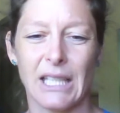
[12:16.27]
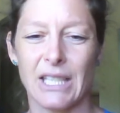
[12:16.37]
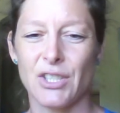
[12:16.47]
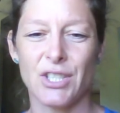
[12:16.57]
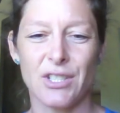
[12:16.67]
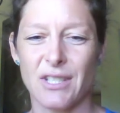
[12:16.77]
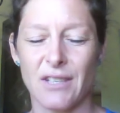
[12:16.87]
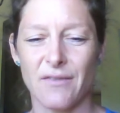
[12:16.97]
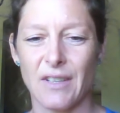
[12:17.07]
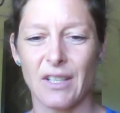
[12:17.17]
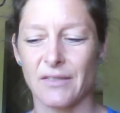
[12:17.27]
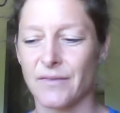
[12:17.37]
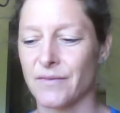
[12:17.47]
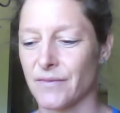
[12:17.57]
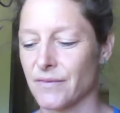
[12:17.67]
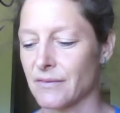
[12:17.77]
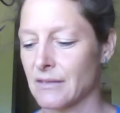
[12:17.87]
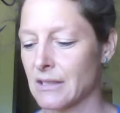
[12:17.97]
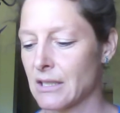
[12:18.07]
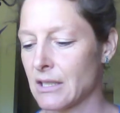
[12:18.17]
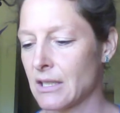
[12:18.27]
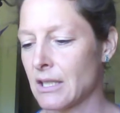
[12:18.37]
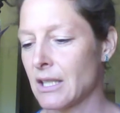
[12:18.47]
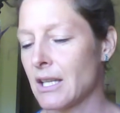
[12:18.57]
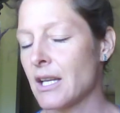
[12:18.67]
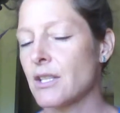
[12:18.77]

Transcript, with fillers: Yeah, and you just didn't feel. I completely lost my appetite.